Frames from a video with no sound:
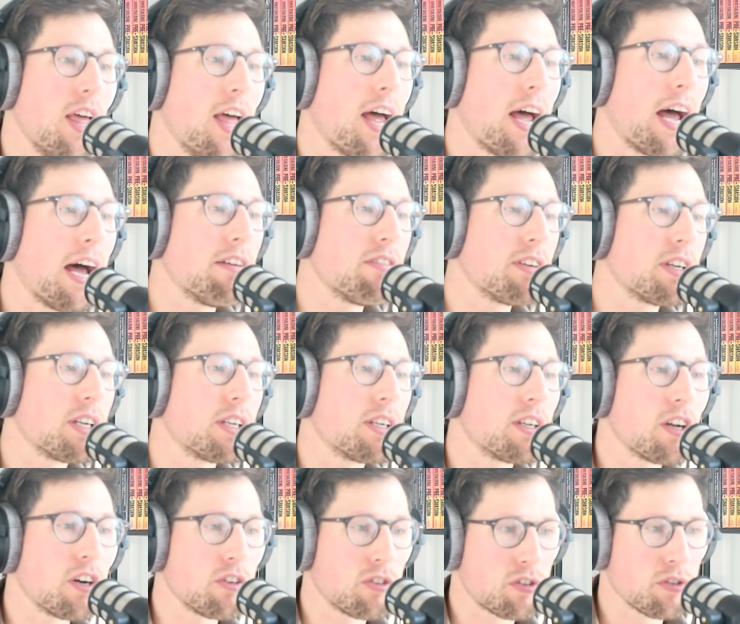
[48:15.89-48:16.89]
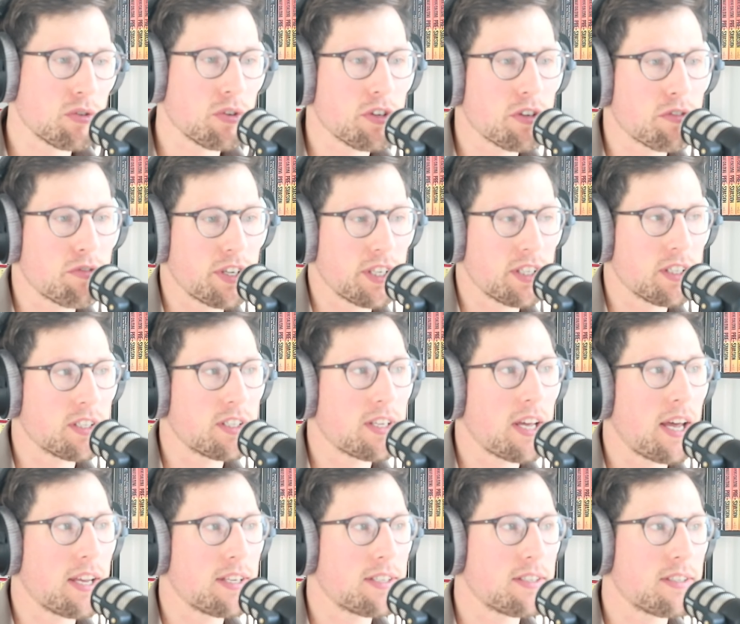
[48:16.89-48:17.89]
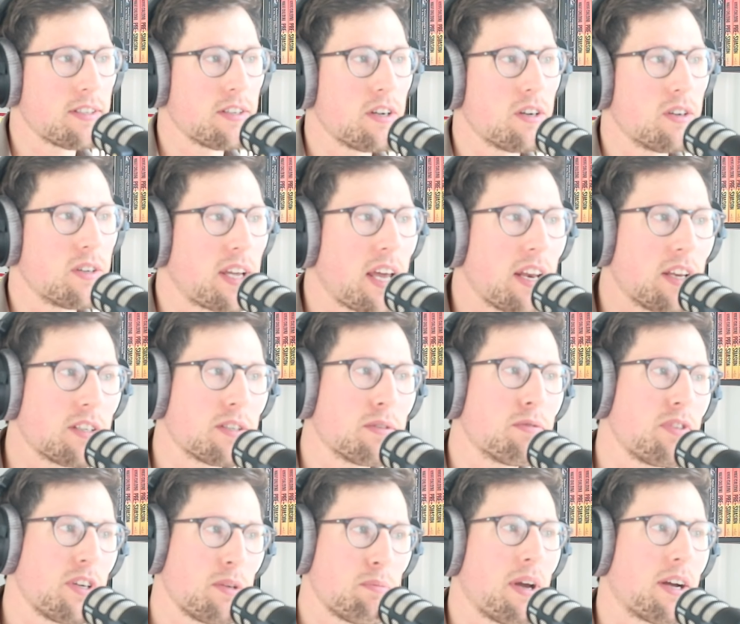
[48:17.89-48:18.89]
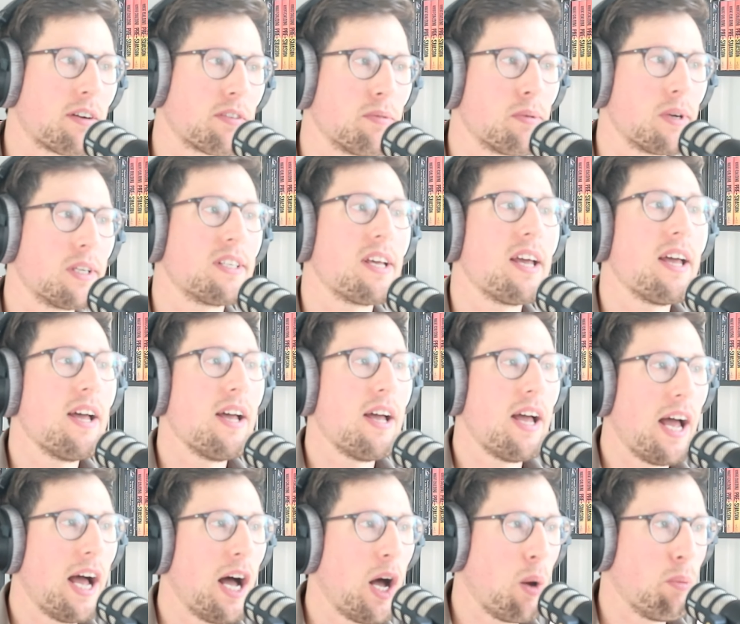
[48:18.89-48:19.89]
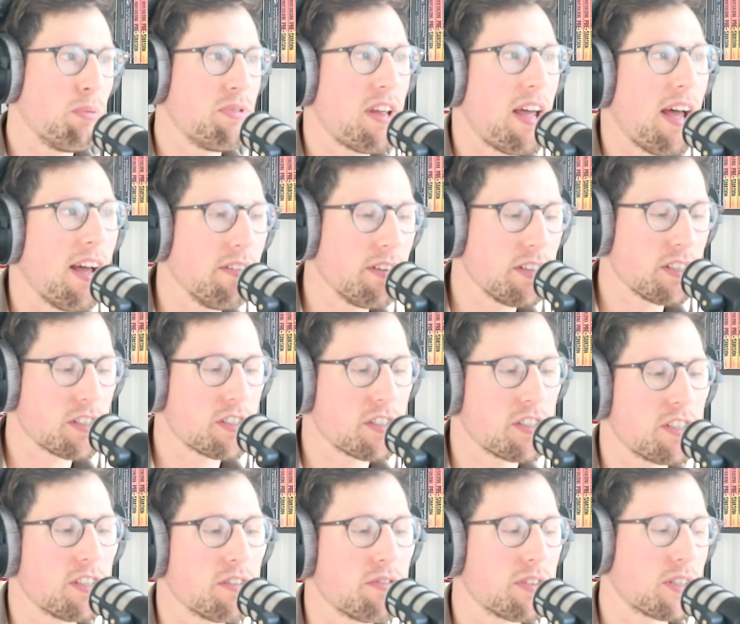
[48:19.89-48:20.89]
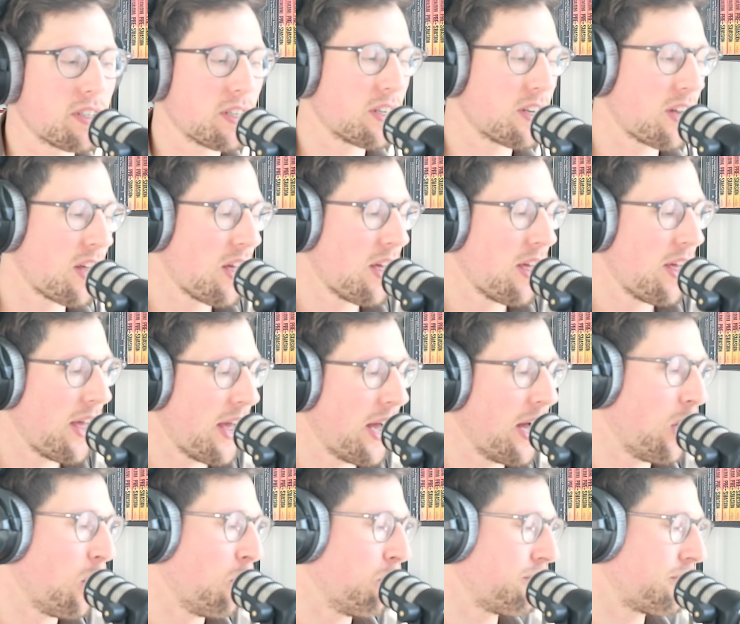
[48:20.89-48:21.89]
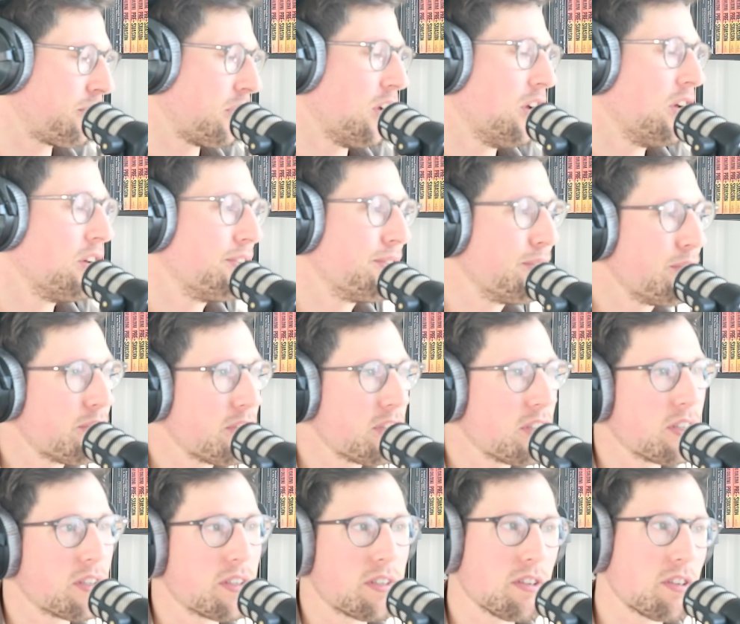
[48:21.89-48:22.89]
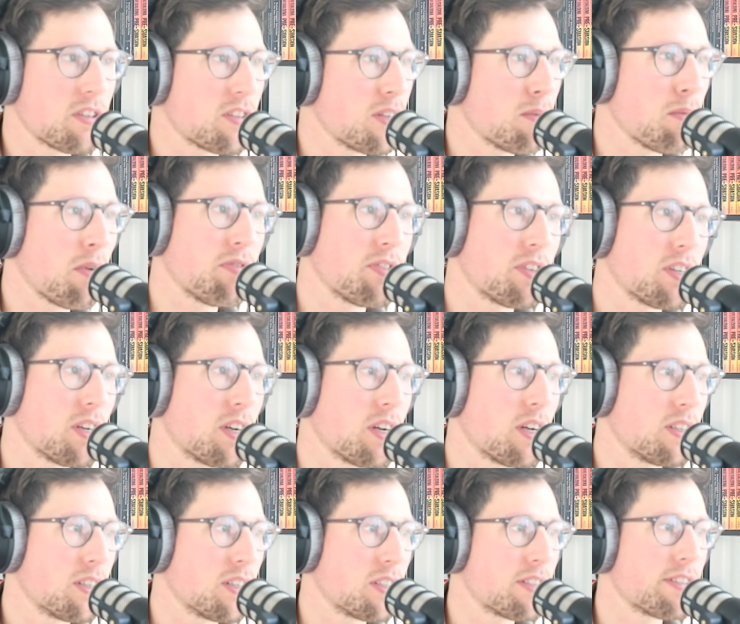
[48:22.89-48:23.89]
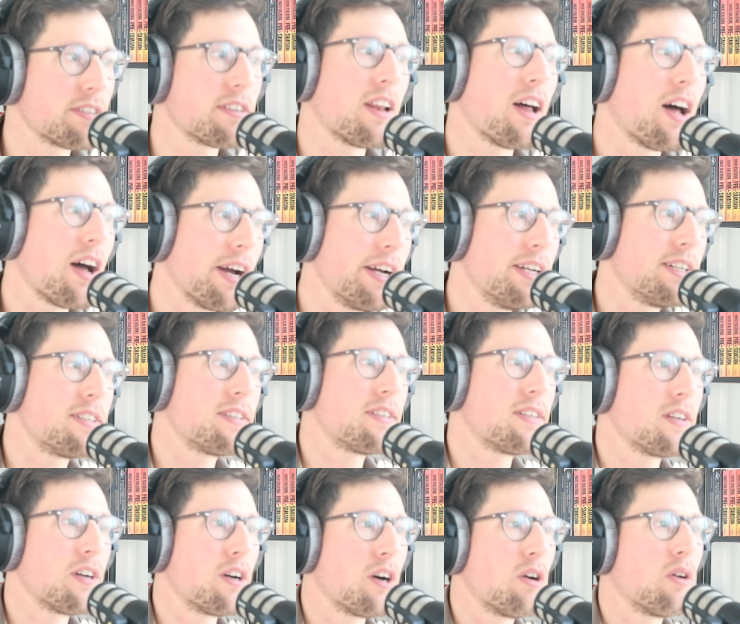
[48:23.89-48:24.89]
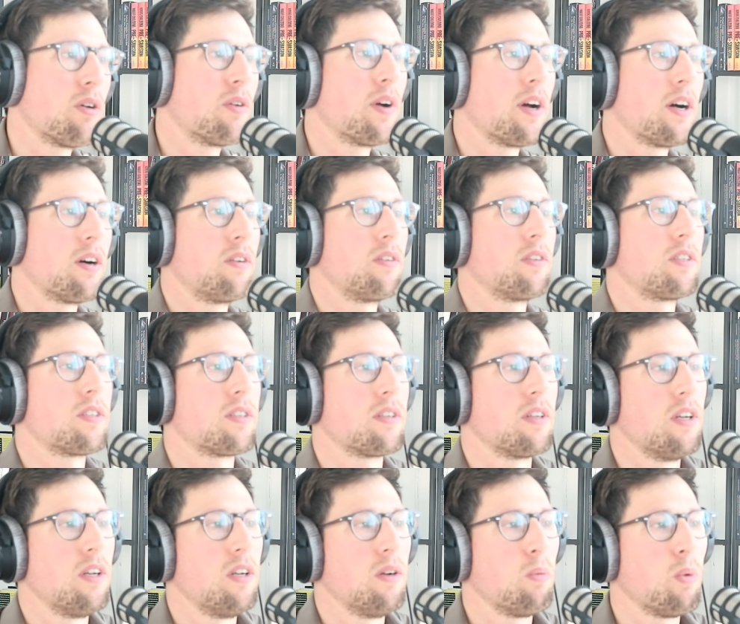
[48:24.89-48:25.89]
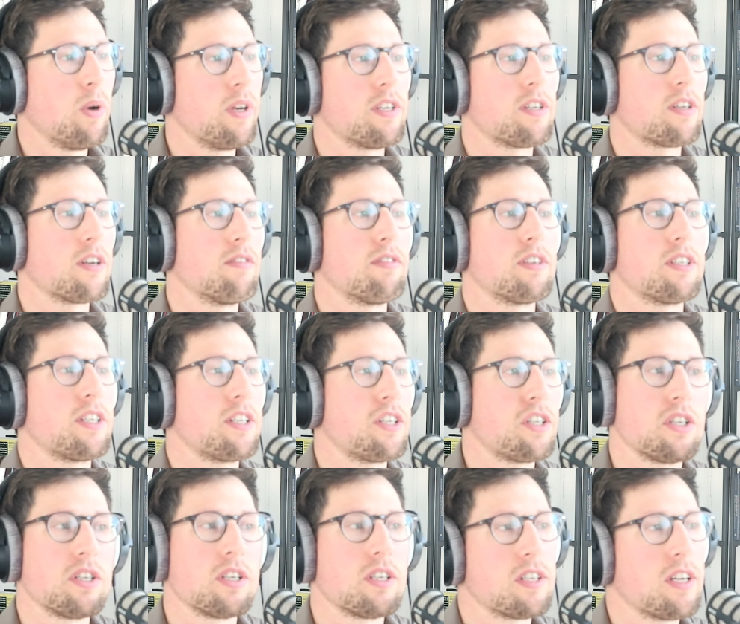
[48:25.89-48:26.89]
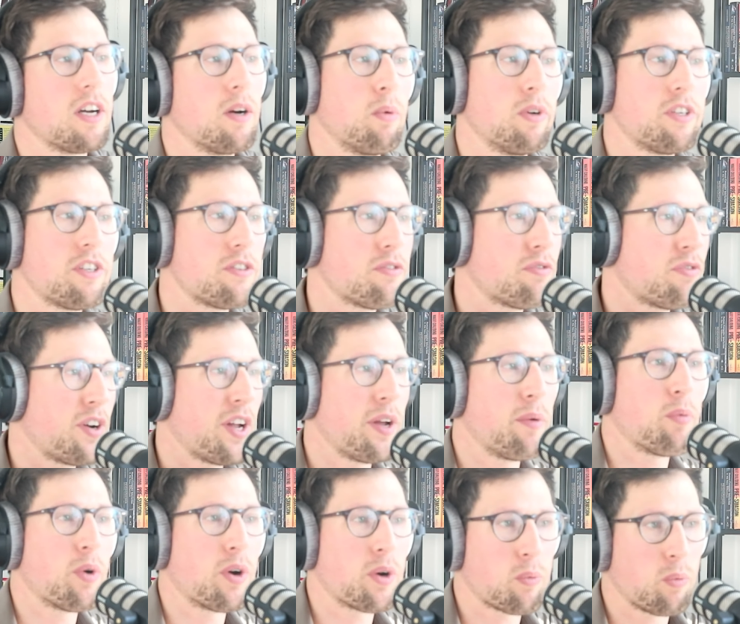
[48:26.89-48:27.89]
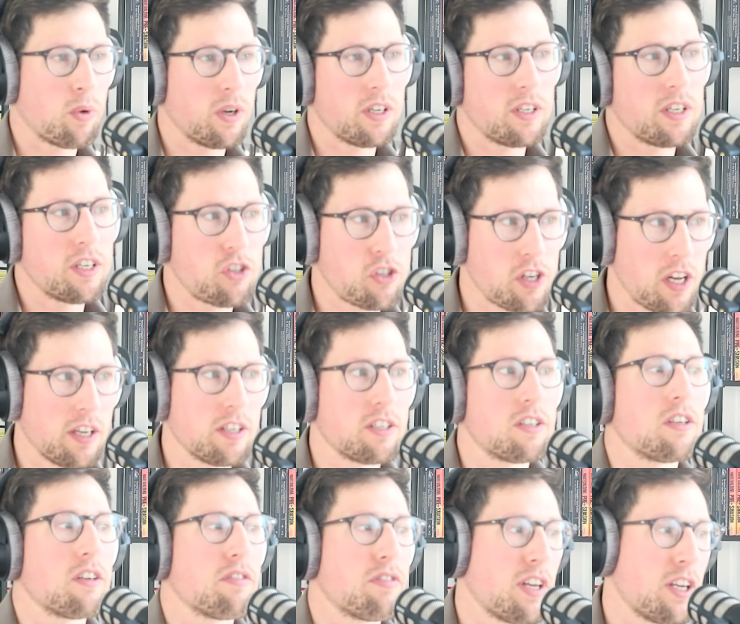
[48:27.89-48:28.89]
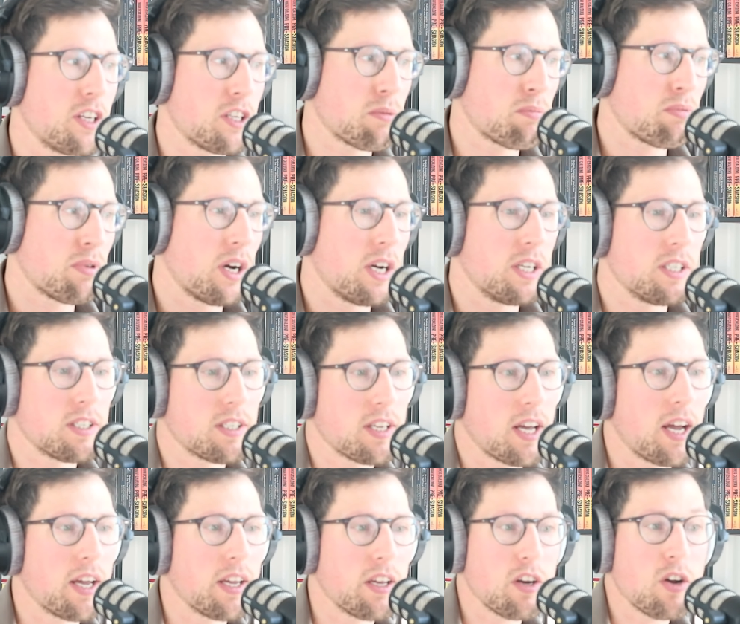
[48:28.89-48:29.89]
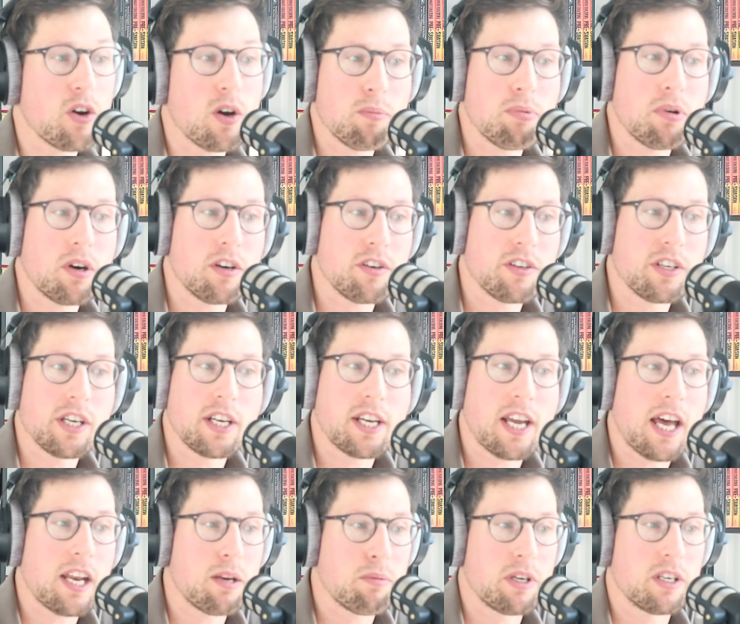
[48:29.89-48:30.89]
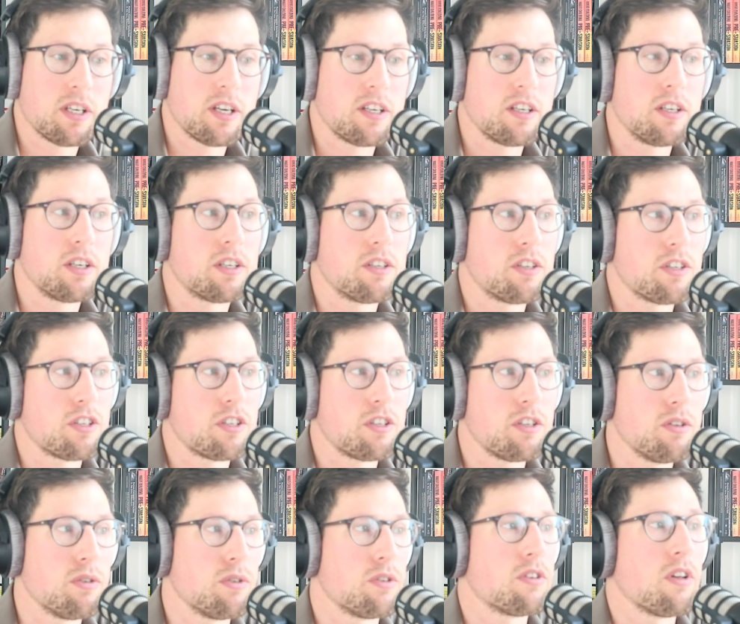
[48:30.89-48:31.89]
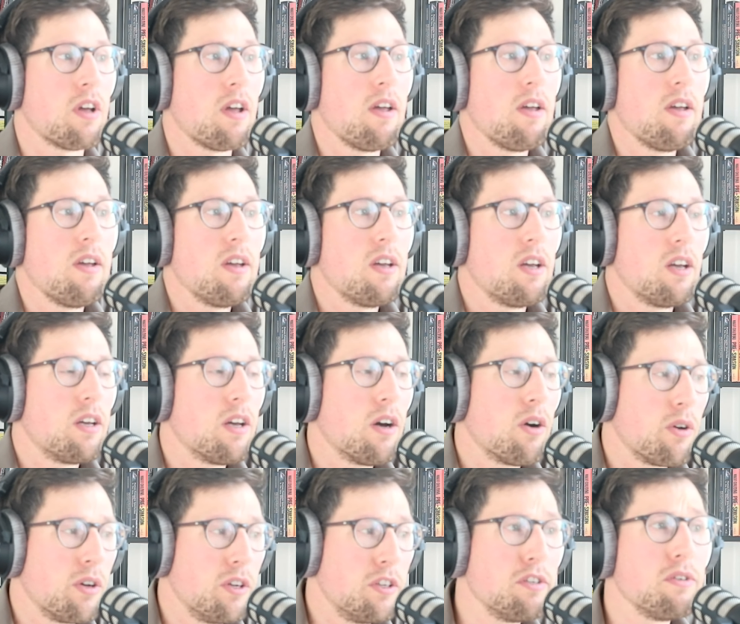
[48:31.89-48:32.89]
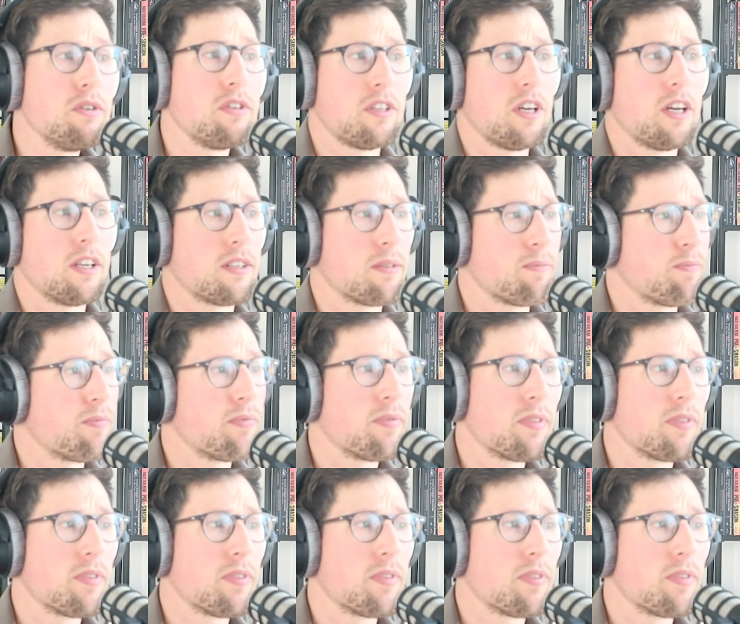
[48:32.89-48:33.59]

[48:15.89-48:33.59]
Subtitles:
Having, doing the written tests, getting some feedback from us helps. Having their certificate helps. Using just some of the slides, around what is conversation design, what's the framework, what are the challenges of an enterprise that, a part of the academy that you can just use, use it.